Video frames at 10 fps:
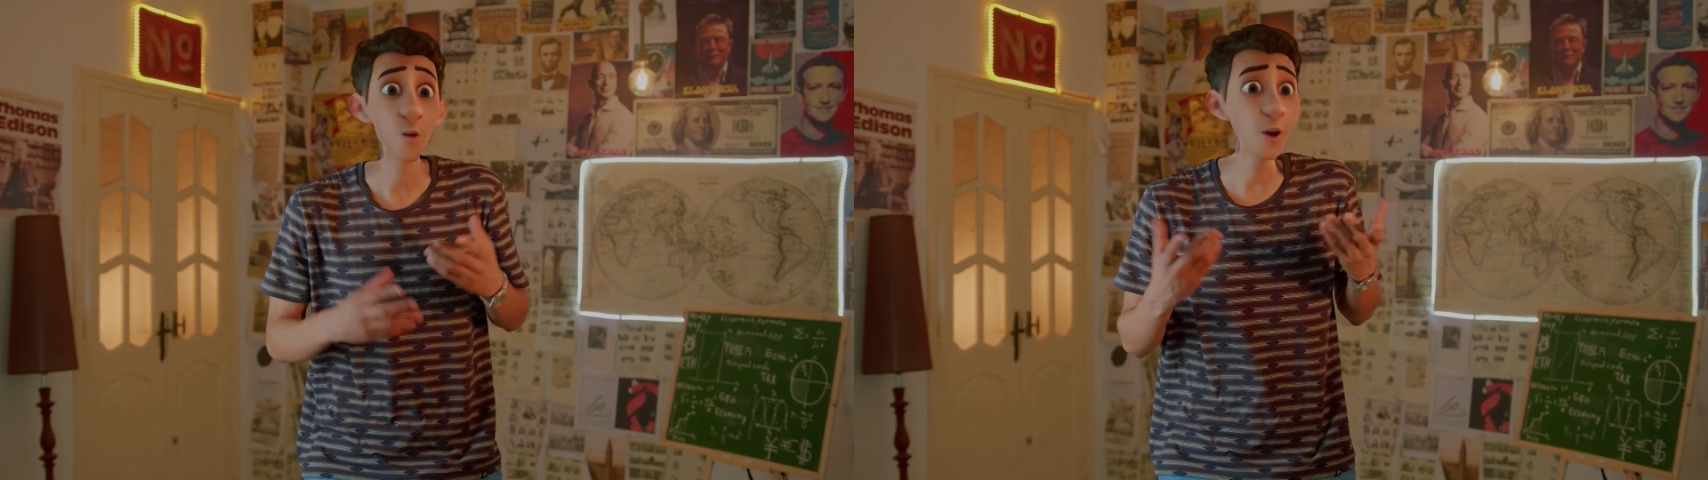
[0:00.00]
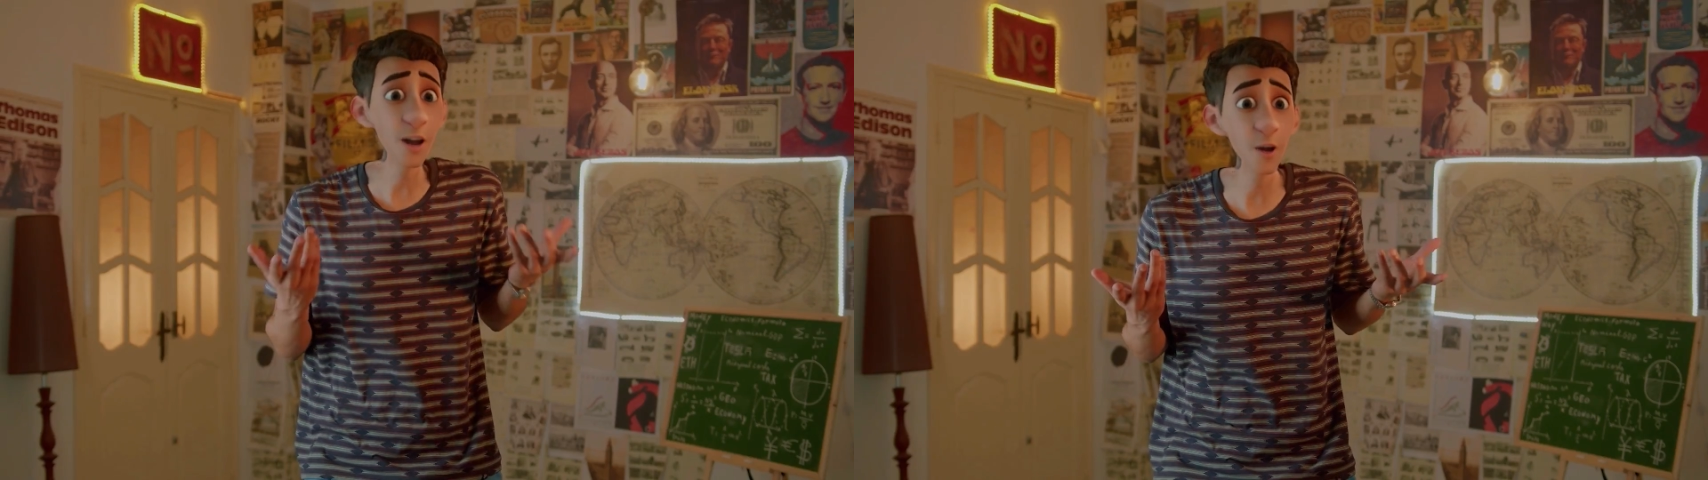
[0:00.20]

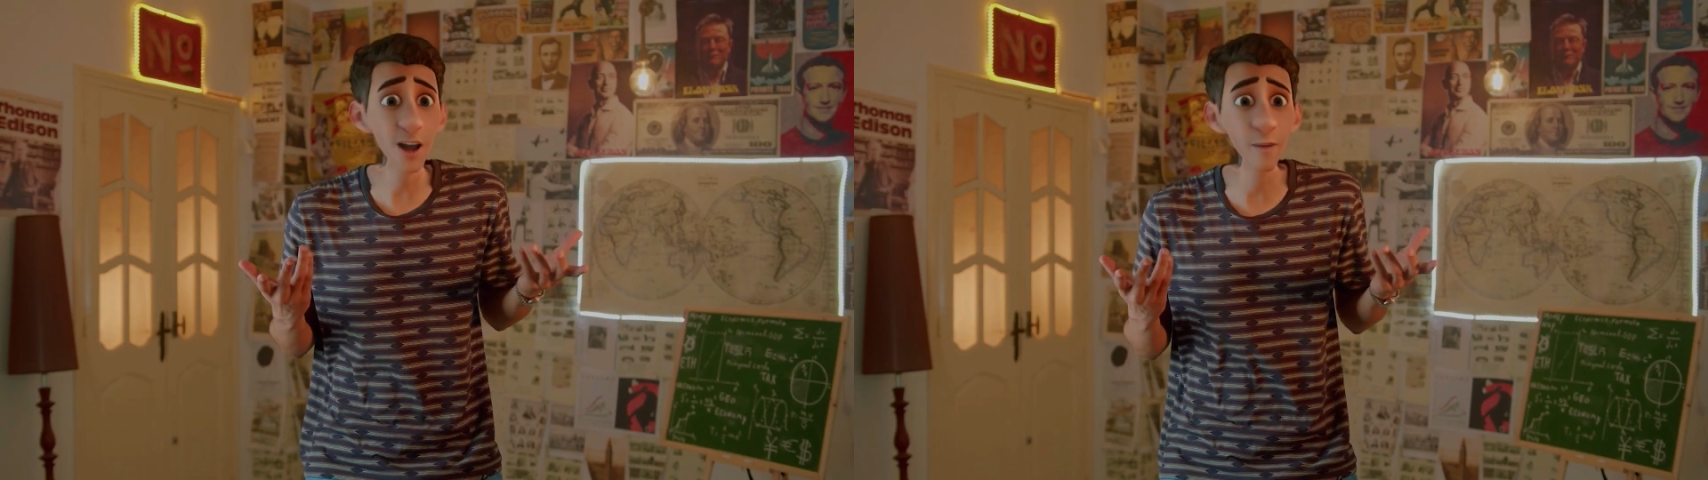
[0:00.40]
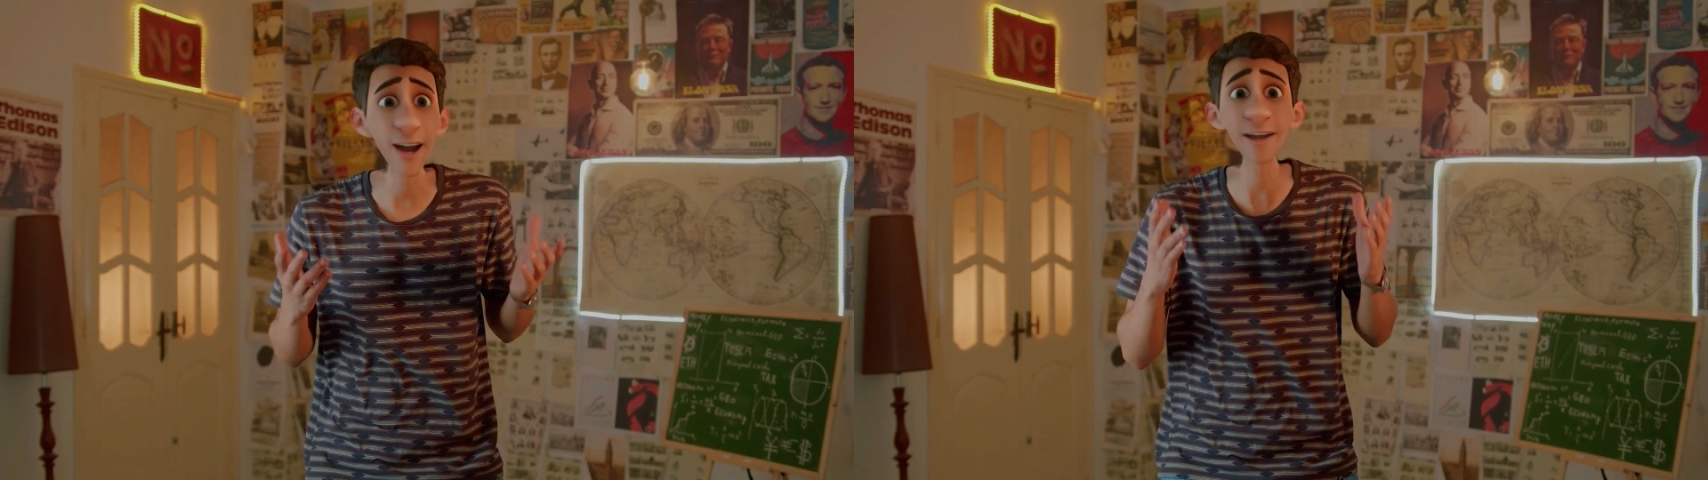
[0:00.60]
where do you
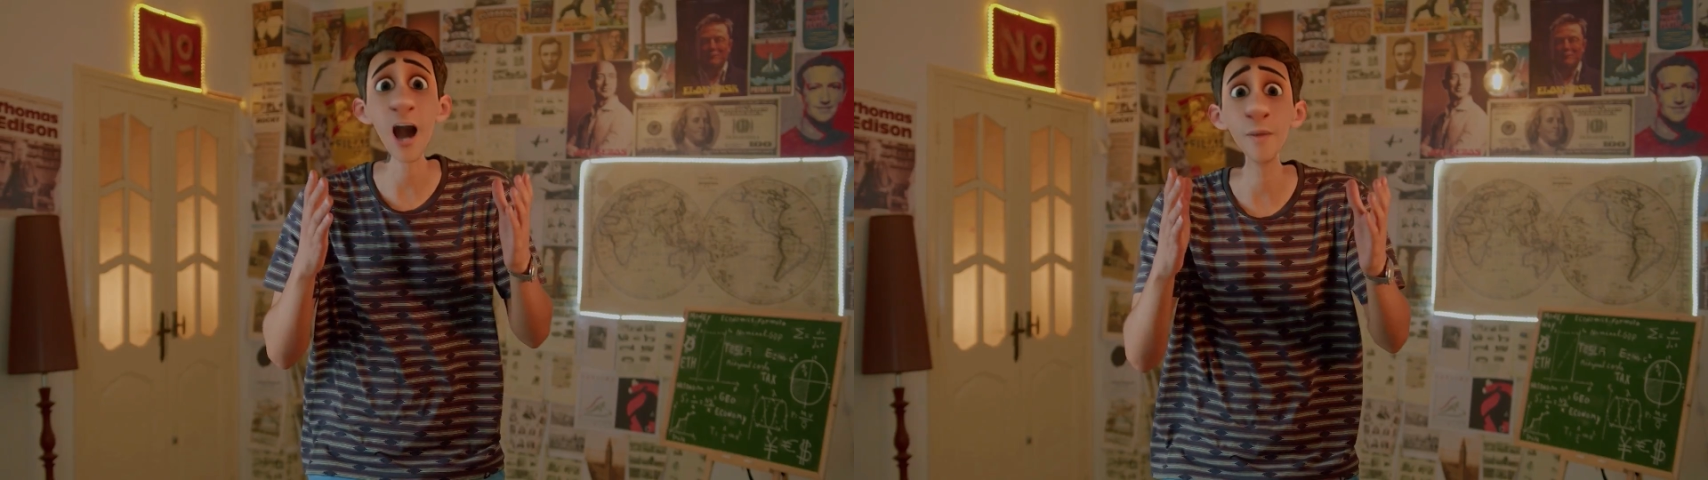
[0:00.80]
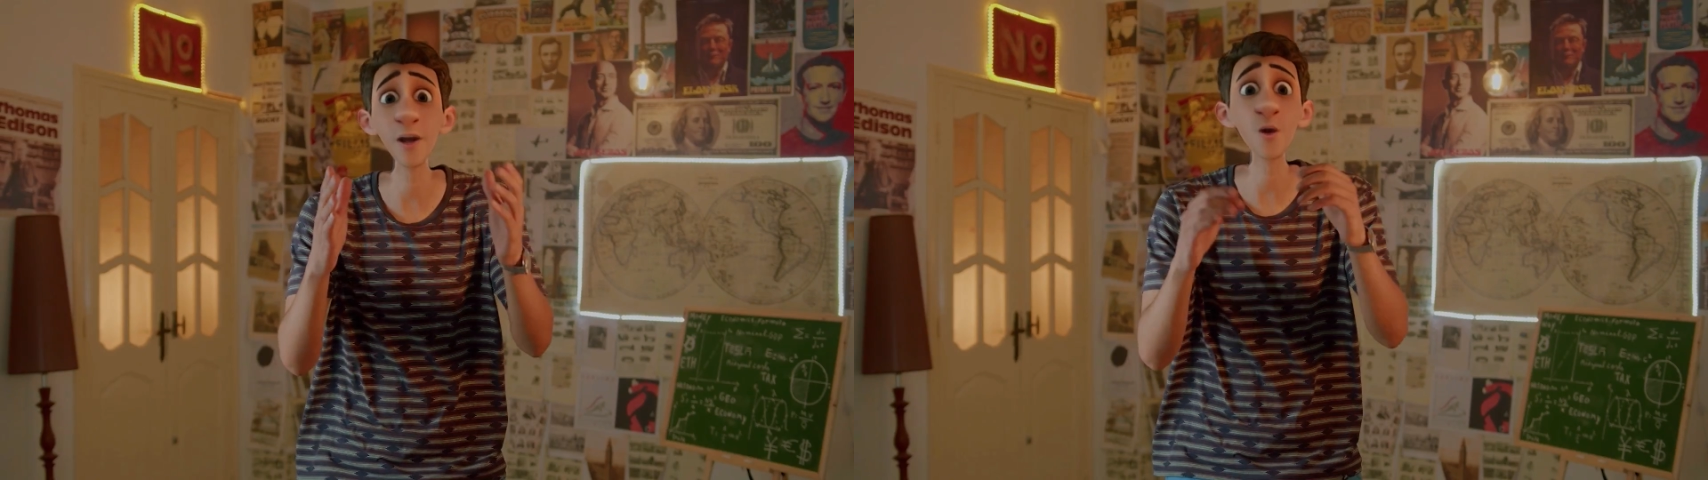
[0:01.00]
expect
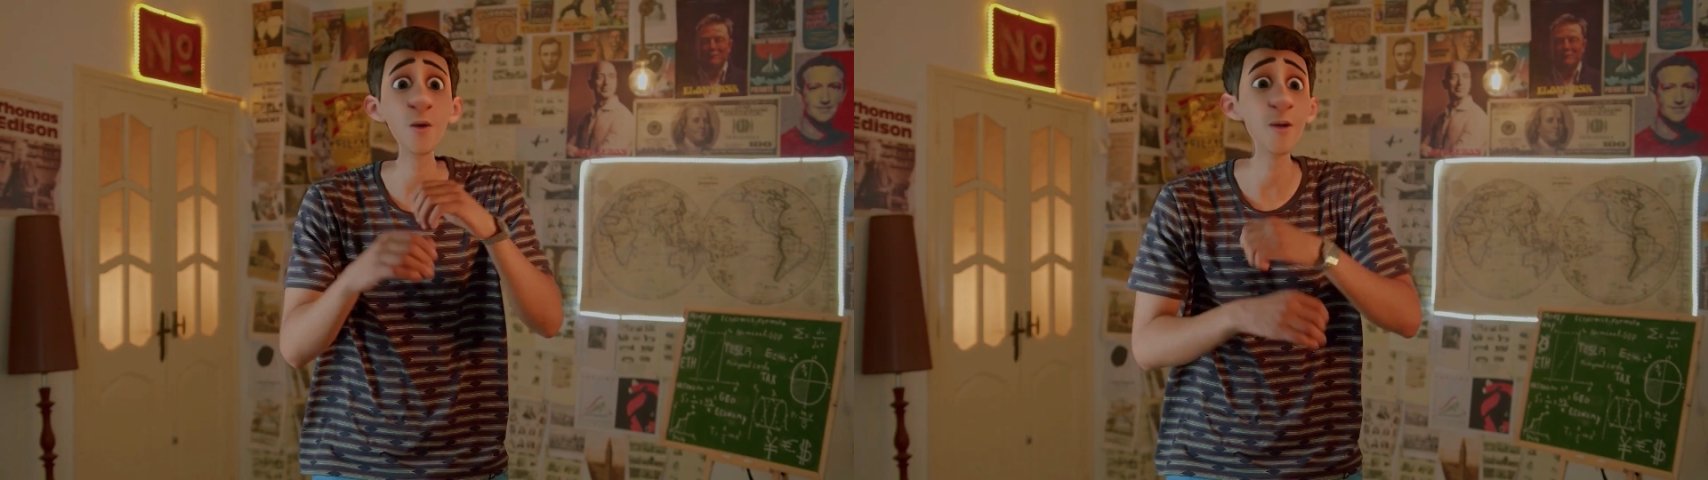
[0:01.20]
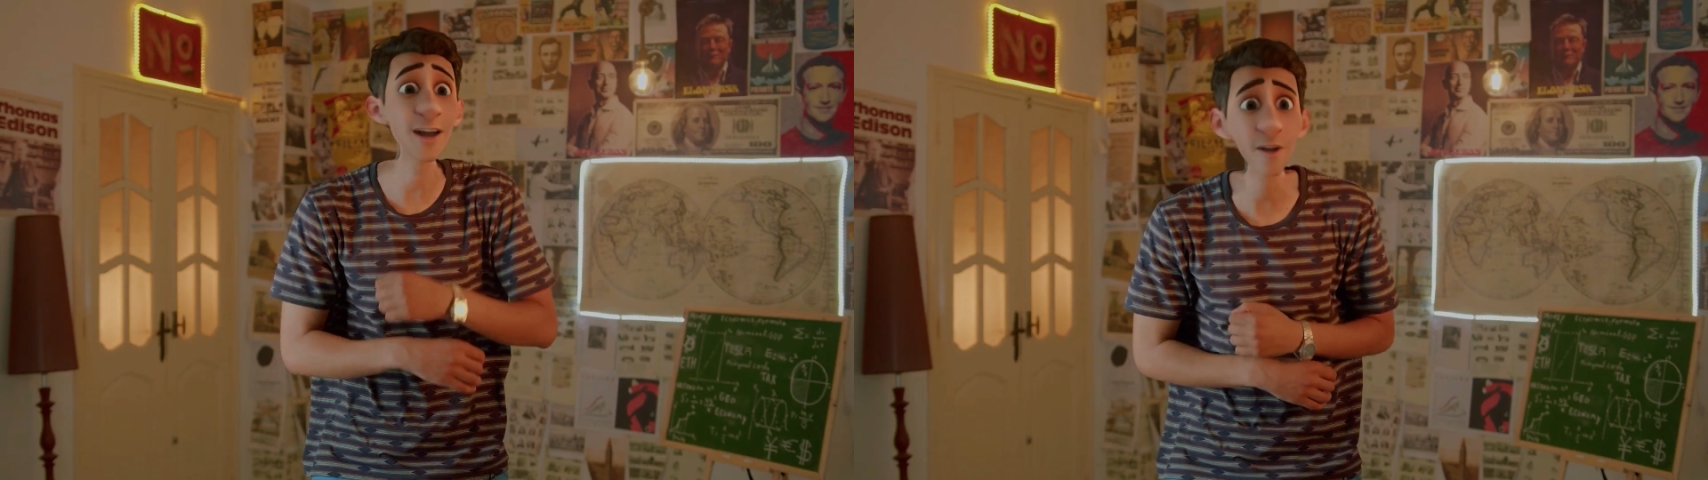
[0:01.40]
Apple to
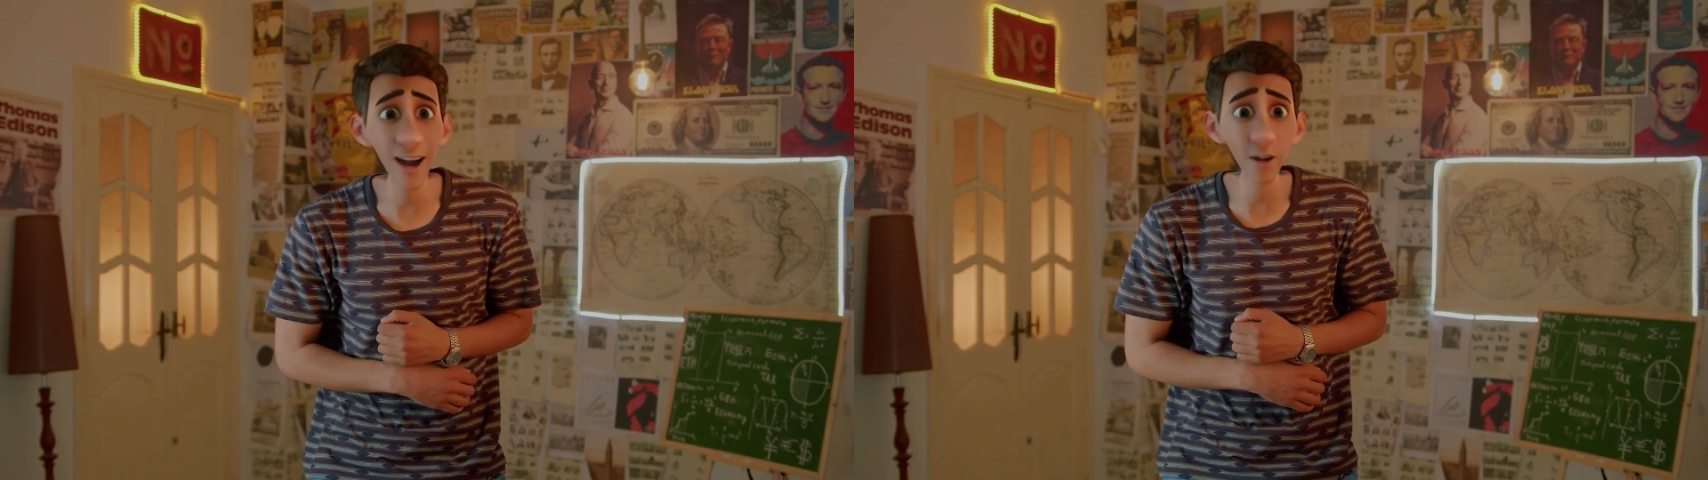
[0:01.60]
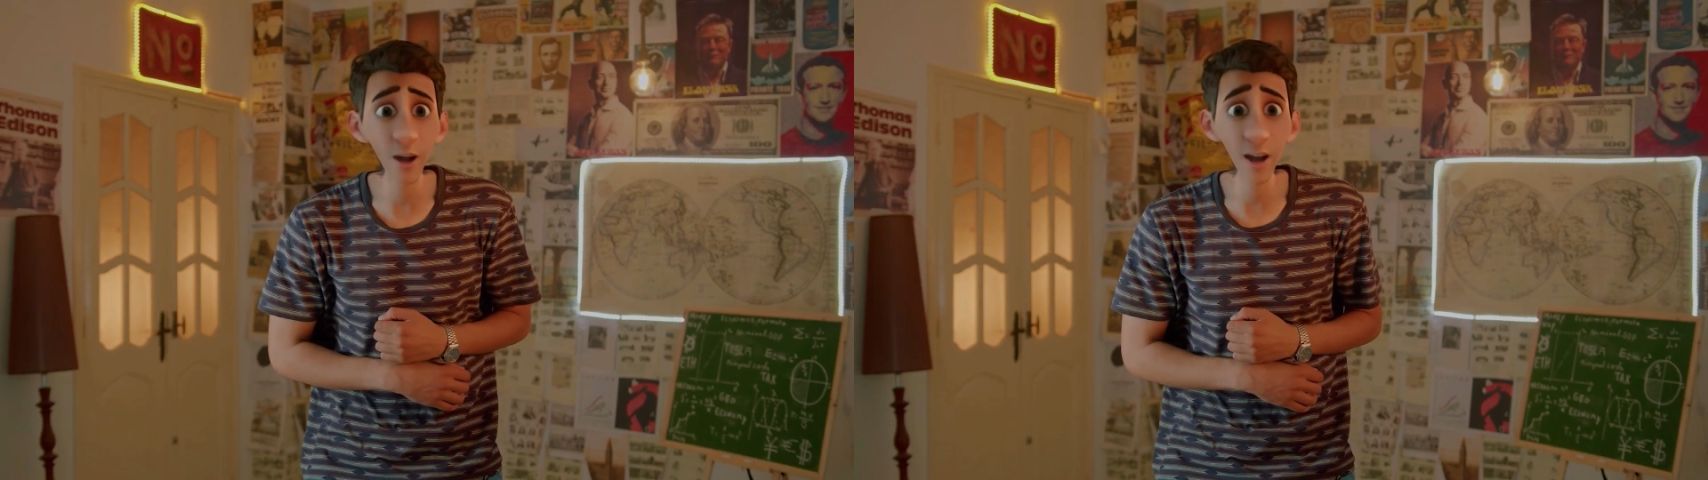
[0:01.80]
move its
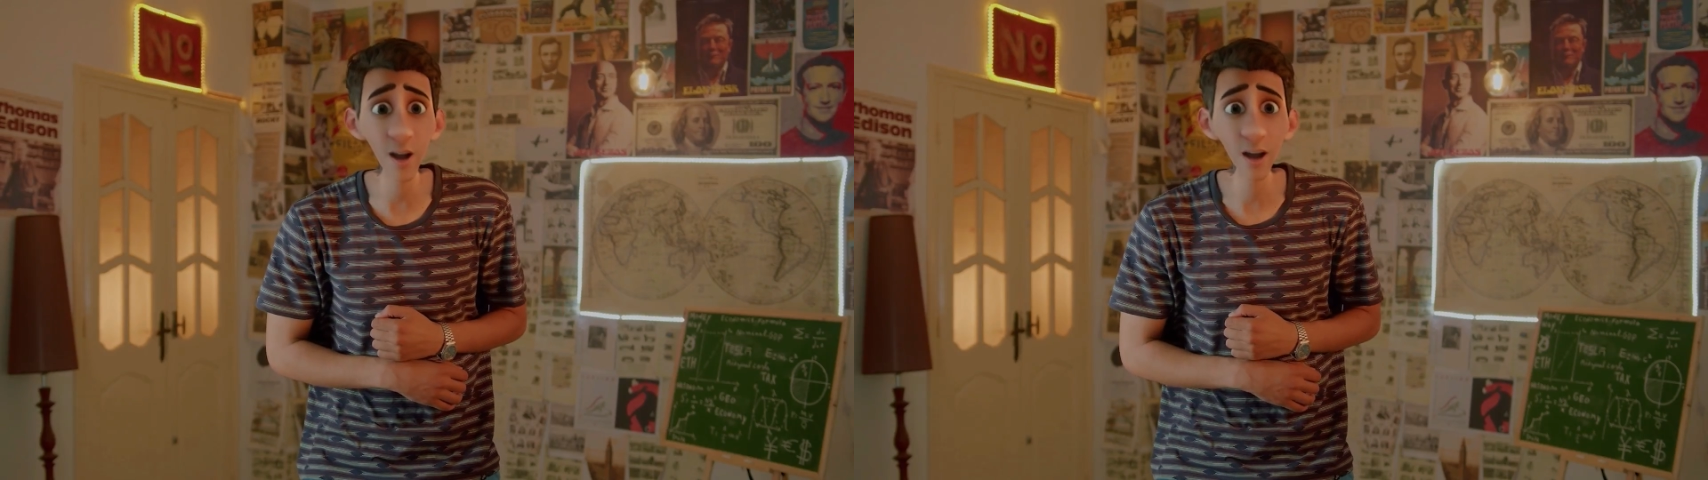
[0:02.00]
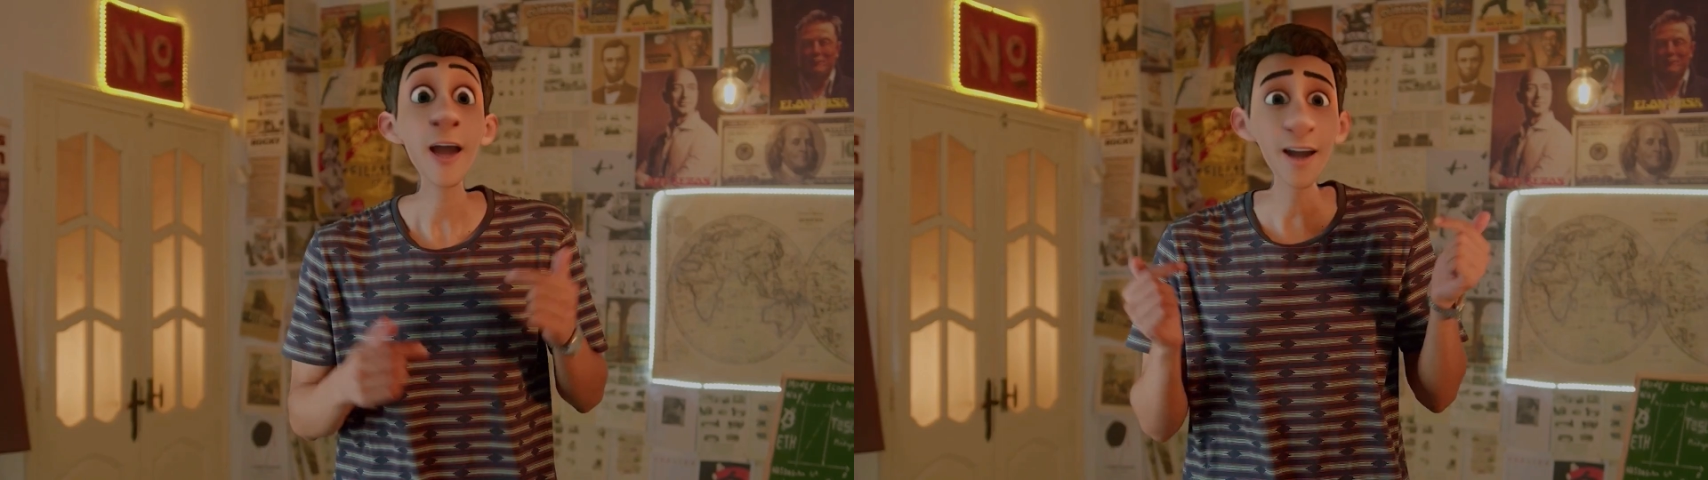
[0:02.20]
factories?